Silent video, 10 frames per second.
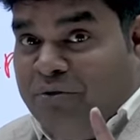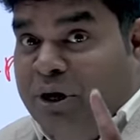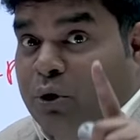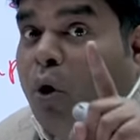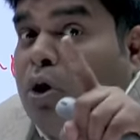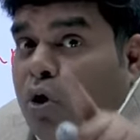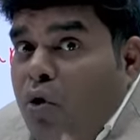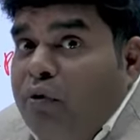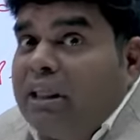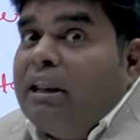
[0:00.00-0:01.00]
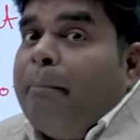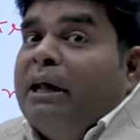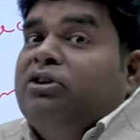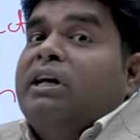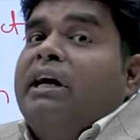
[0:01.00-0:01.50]
We don't know when the
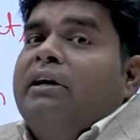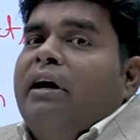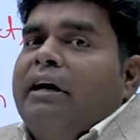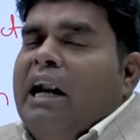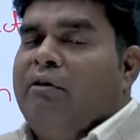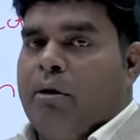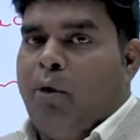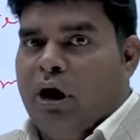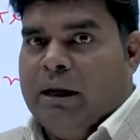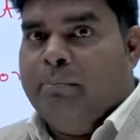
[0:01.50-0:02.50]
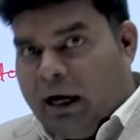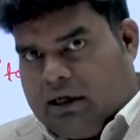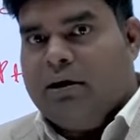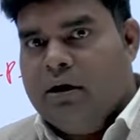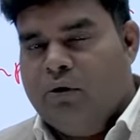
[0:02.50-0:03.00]
pathogen entered in our body,
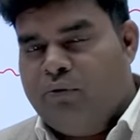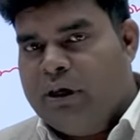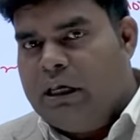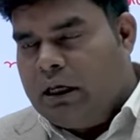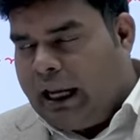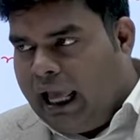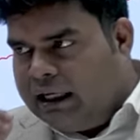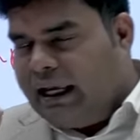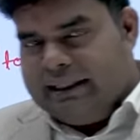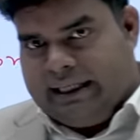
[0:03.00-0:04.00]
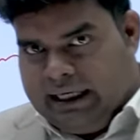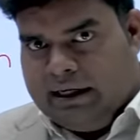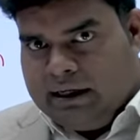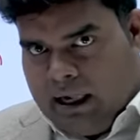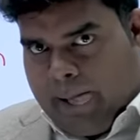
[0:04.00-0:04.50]
but we can guess
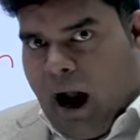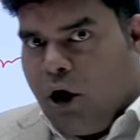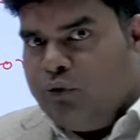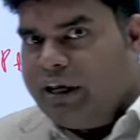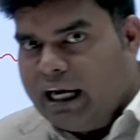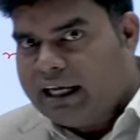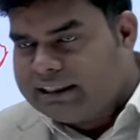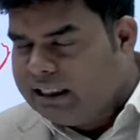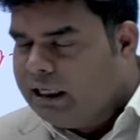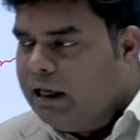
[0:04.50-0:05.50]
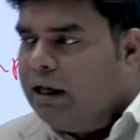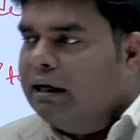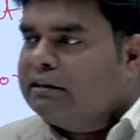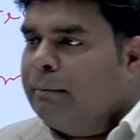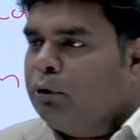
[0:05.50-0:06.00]
it. How we can guess it?
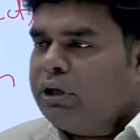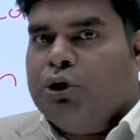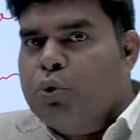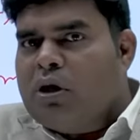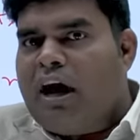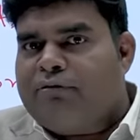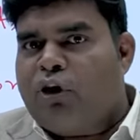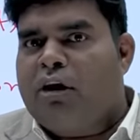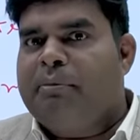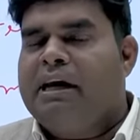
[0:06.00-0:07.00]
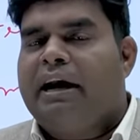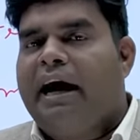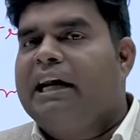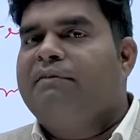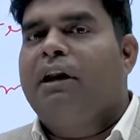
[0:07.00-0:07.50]
Suppose you coughed on me and
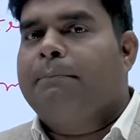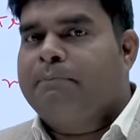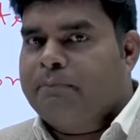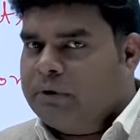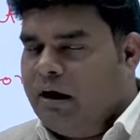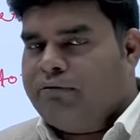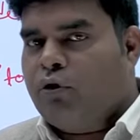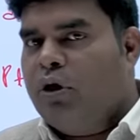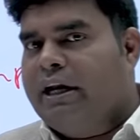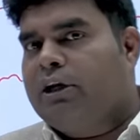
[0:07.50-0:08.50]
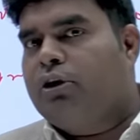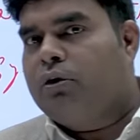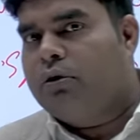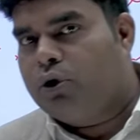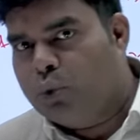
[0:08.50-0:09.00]
I developed cough cold in
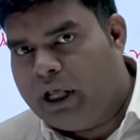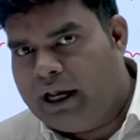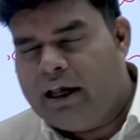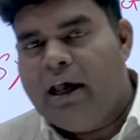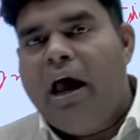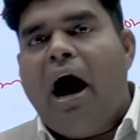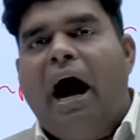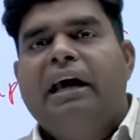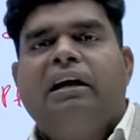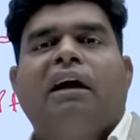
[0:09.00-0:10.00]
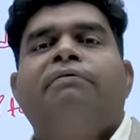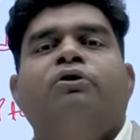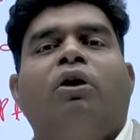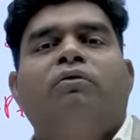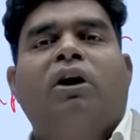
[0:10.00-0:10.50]
2 days. I
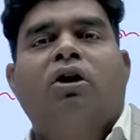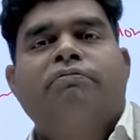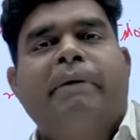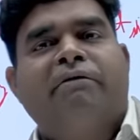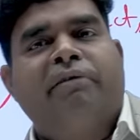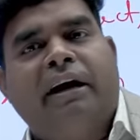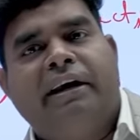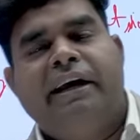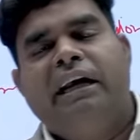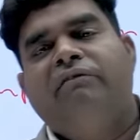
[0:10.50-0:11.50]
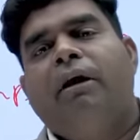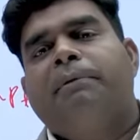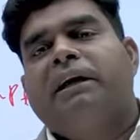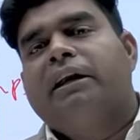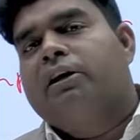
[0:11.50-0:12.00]
coughed on one of my friend, he
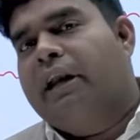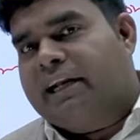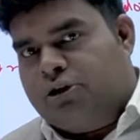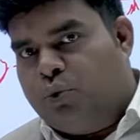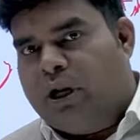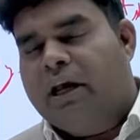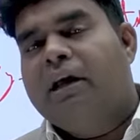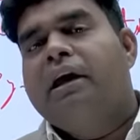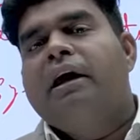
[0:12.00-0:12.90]
developed it in next 2 days.